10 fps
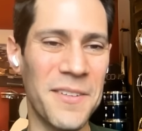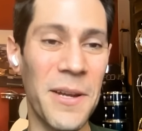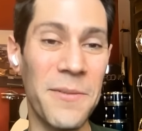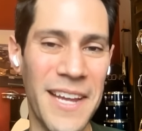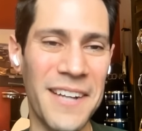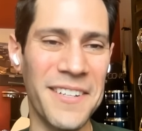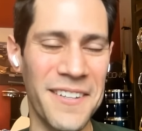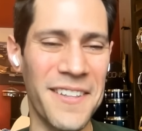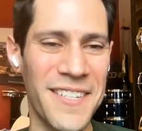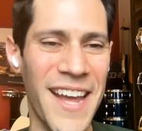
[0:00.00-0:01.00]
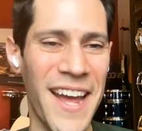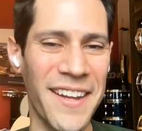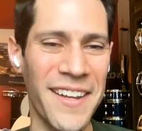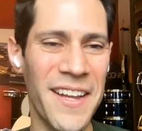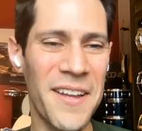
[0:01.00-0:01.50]
So he was actually the
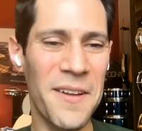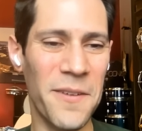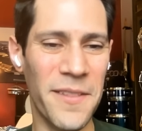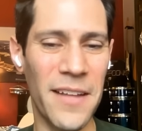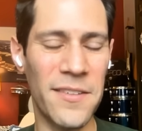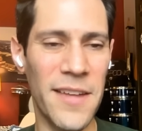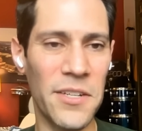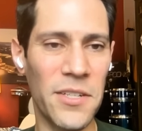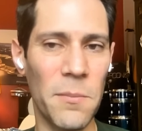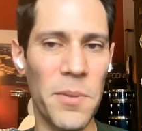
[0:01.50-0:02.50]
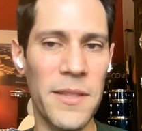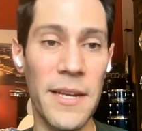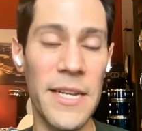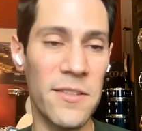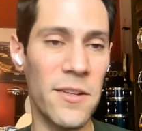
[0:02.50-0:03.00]
tech for that session, but
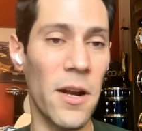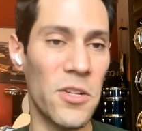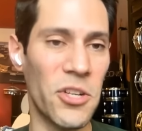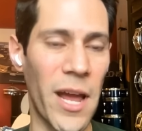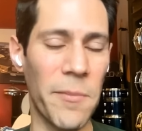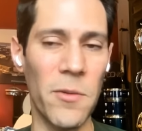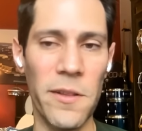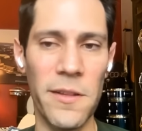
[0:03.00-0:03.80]
then he started jamming